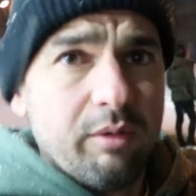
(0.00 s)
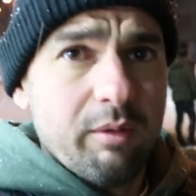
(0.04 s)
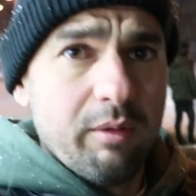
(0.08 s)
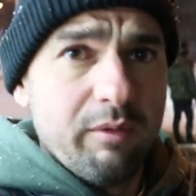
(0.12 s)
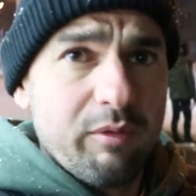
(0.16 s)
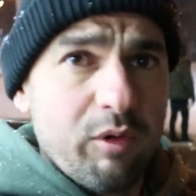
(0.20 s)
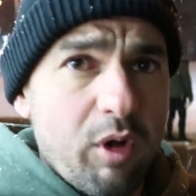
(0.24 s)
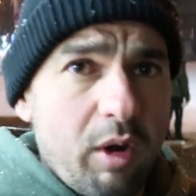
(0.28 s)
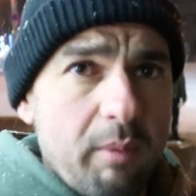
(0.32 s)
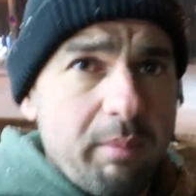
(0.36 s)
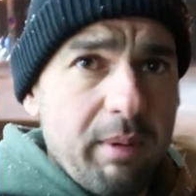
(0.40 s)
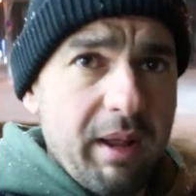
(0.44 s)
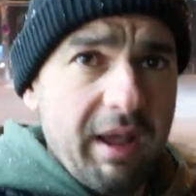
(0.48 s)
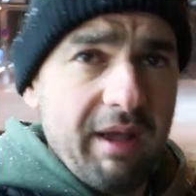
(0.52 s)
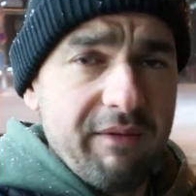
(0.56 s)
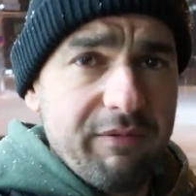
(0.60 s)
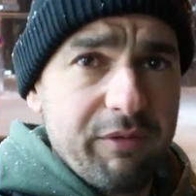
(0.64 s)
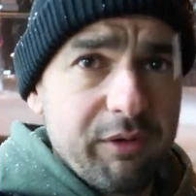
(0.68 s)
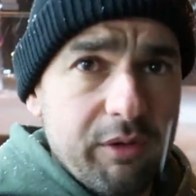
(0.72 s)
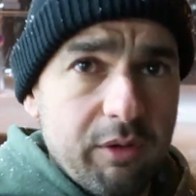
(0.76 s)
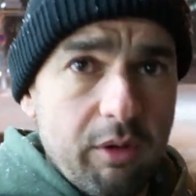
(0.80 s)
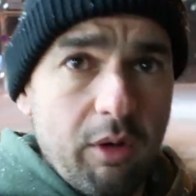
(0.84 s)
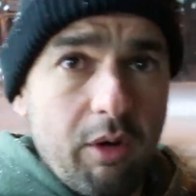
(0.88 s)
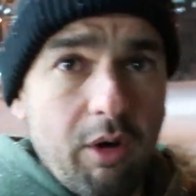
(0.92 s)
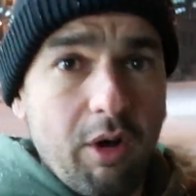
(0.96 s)
We've got a plan
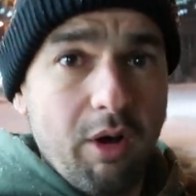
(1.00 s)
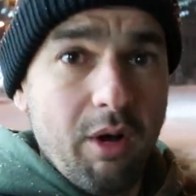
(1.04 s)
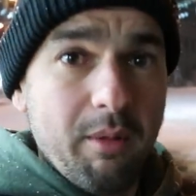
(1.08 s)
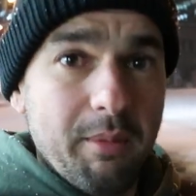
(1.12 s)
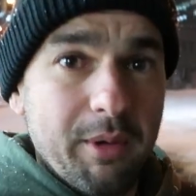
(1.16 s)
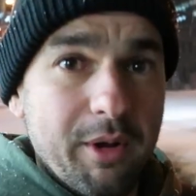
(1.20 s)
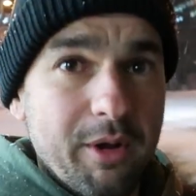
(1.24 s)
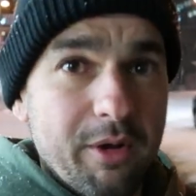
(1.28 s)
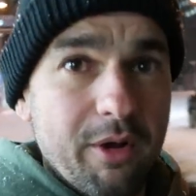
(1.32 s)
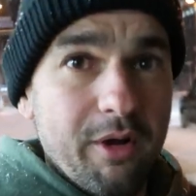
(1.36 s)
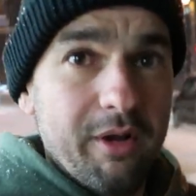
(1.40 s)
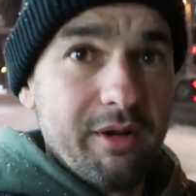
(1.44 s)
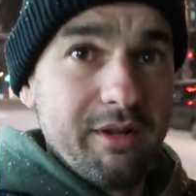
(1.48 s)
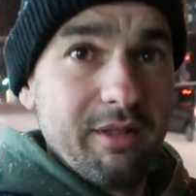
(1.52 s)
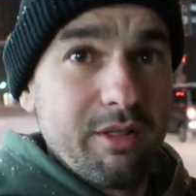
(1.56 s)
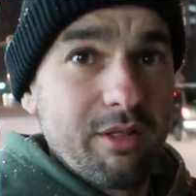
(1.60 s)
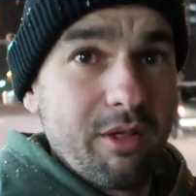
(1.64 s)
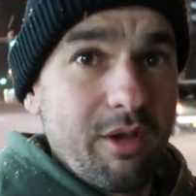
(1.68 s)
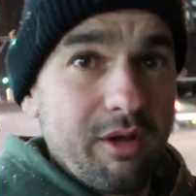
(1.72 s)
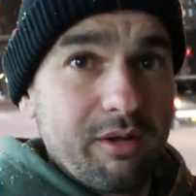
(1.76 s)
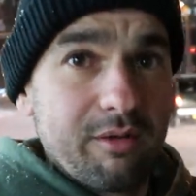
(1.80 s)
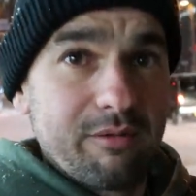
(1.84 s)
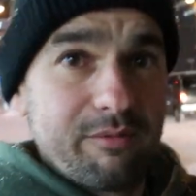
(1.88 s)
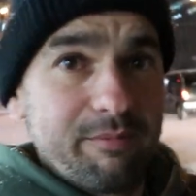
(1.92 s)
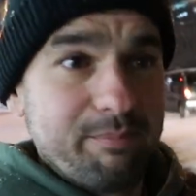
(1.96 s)
for, oh my god, there's
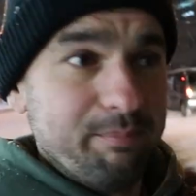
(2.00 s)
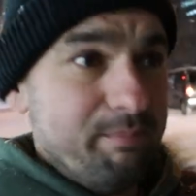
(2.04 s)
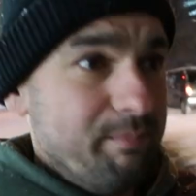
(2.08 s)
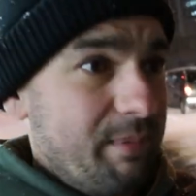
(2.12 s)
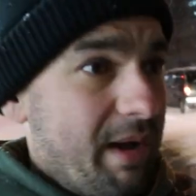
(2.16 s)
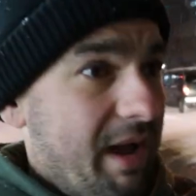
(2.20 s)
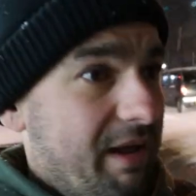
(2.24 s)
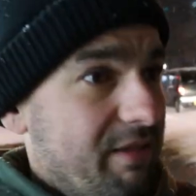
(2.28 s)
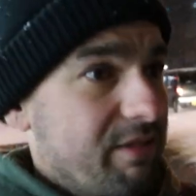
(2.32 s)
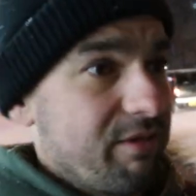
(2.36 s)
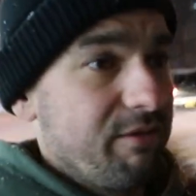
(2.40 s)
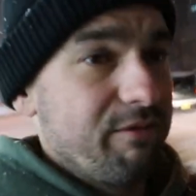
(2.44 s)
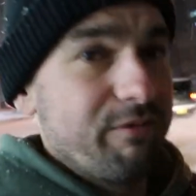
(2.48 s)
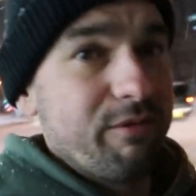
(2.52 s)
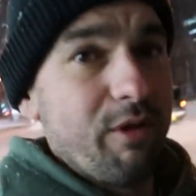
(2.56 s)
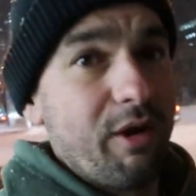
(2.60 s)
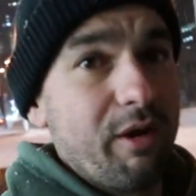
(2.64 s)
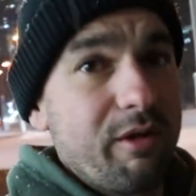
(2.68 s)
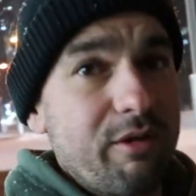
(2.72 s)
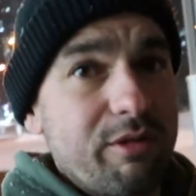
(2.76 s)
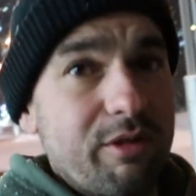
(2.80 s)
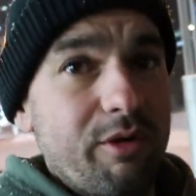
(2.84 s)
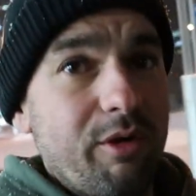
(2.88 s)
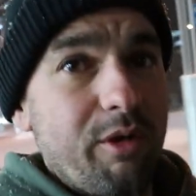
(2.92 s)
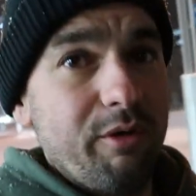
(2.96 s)
like massive
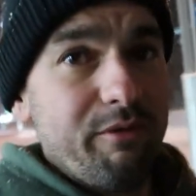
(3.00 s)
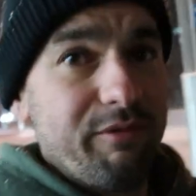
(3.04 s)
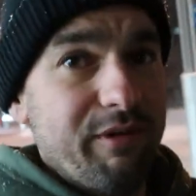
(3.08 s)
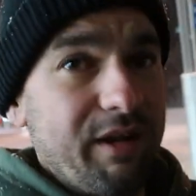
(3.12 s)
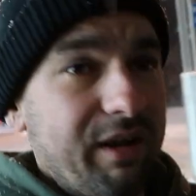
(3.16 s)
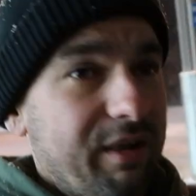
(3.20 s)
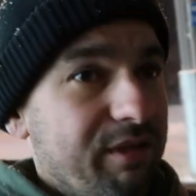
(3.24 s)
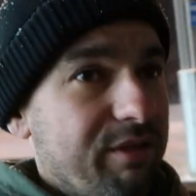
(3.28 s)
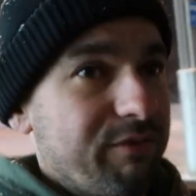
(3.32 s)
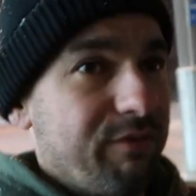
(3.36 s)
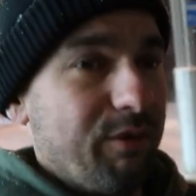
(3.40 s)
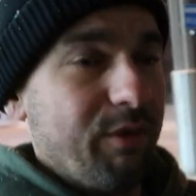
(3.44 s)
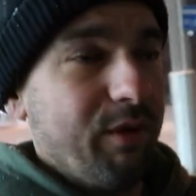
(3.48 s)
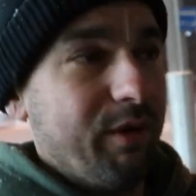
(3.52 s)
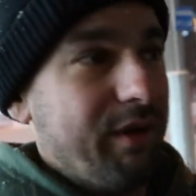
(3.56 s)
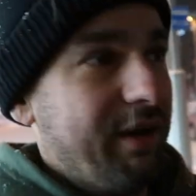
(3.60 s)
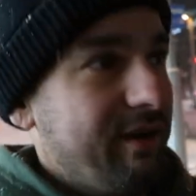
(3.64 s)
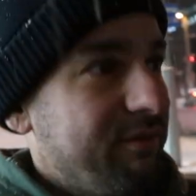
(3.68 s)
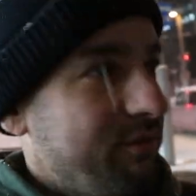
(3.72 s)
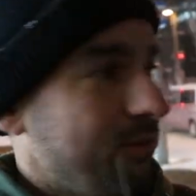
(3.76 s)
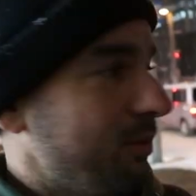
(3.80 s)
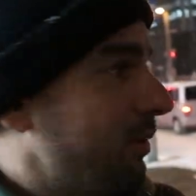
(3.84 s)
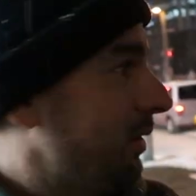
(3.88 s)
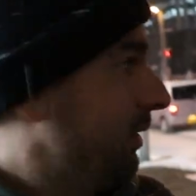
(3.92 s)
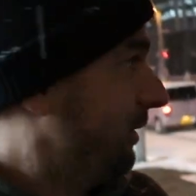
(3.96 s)
like snowflakes falling
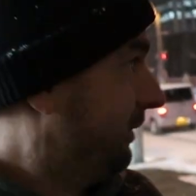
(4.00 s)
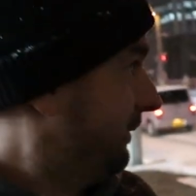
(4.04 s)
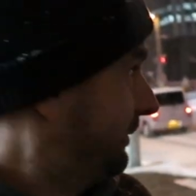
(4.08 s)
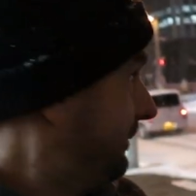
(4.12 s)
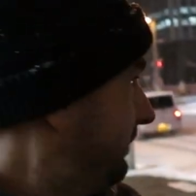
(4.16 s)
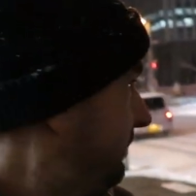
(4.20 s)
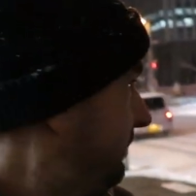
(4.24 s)
everywhere.